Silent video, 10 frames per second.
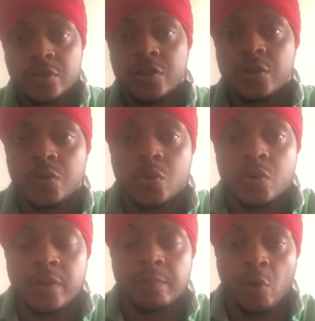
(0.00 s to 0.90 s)

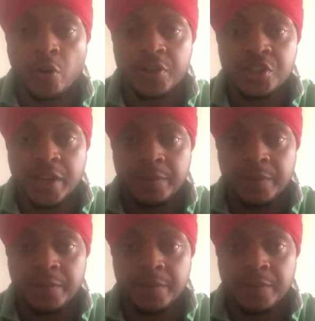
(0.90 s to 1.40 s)
to the Moorish